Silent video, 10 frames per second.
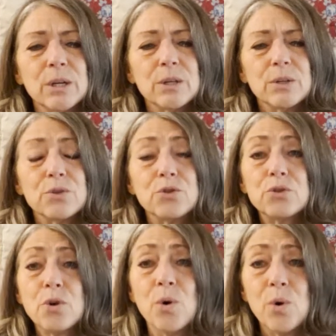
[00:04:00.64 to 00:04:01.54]

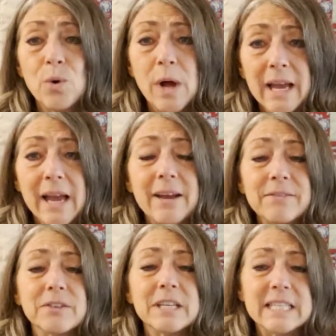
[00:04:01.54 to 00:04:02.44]
school
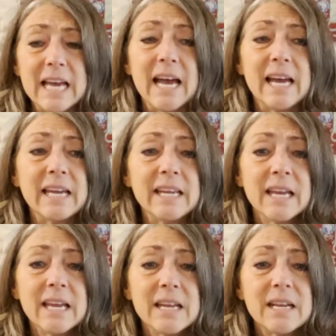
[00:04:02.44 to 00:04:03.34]
every day,
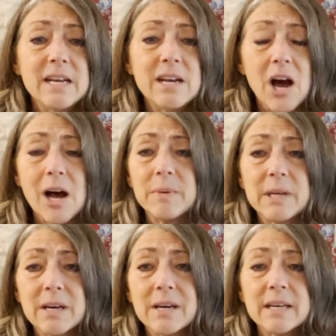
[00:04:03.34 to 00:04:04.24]
not
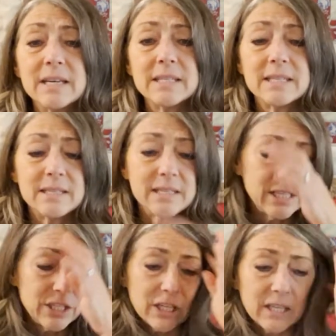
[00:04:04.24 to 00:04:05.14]
because
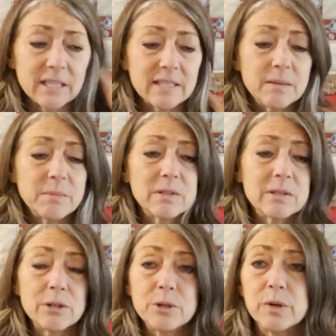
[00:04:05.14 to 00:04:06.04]
teaching is the most
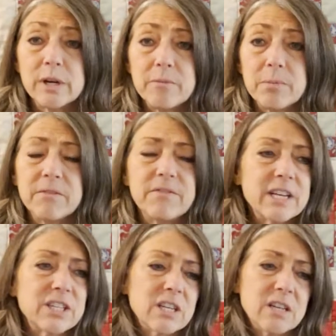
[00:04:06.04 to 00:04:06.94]
lucrative
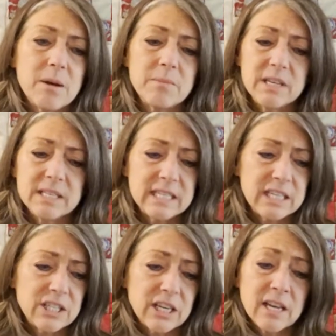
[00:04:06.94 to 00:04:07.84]
profession, not because
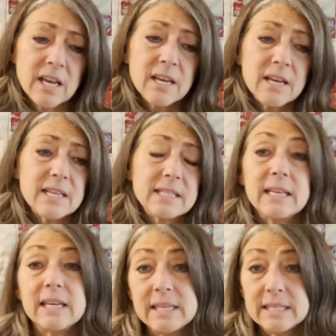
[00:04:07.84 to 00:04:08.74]
teaching is
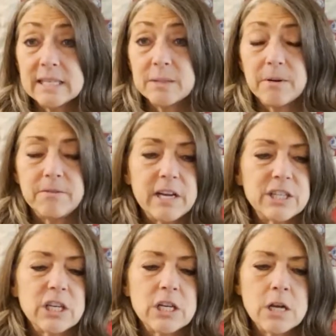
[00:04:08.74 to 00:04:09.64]
the easiest
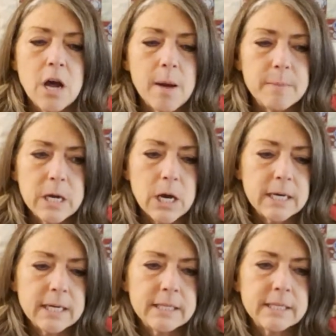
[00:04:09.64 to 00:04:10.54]
profession, not
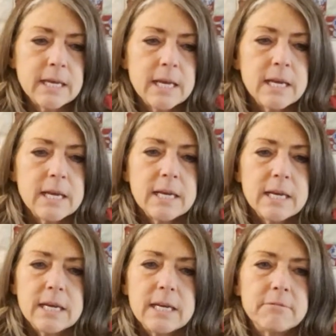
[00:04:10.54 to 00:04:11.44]
because
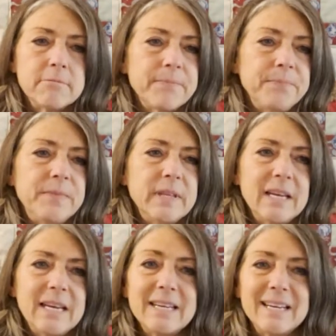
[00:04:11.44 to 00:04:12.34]

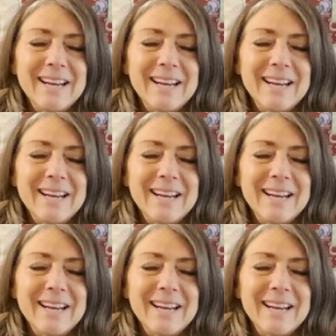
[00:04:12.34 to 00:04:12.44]
of